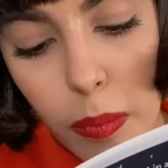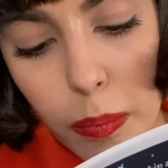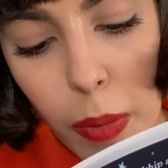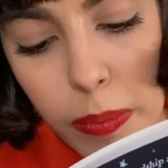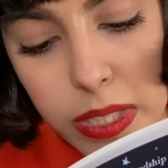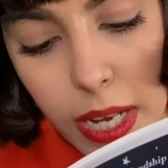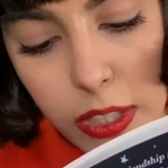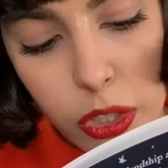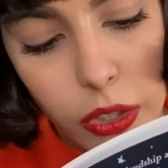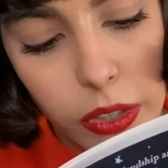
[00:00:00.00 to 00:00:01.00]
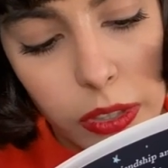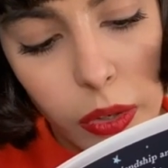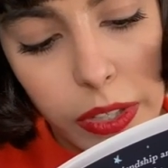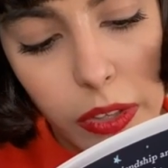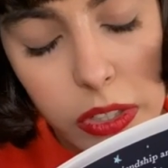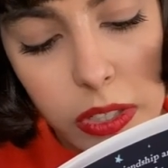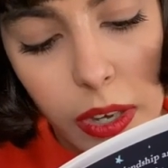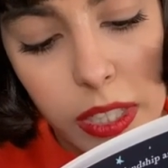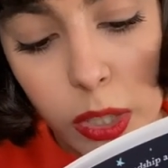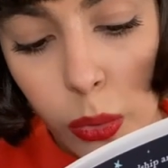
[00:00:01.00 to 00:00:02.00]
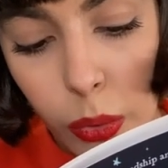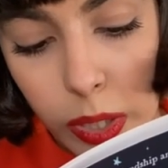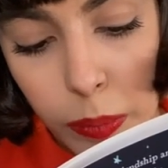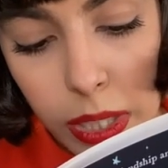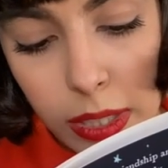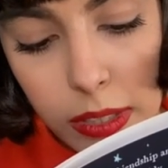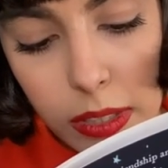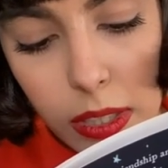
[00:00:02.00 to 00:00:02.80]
Mum's next to her, on the other side, ignoring me.